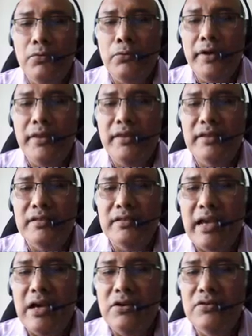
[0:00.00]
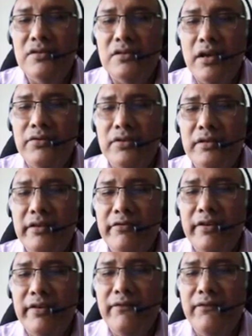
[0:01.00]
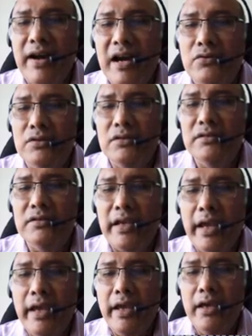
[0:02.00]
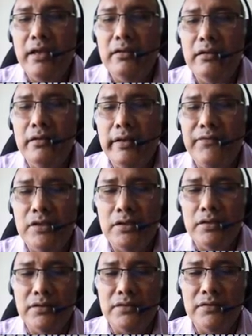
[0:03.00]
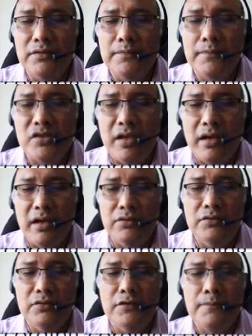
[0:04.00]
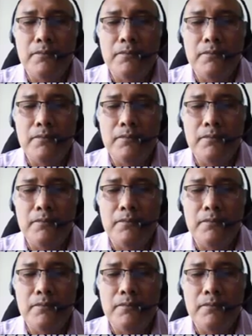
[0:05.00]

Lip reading: with the sounds of the different vowels and diphthongs sounds.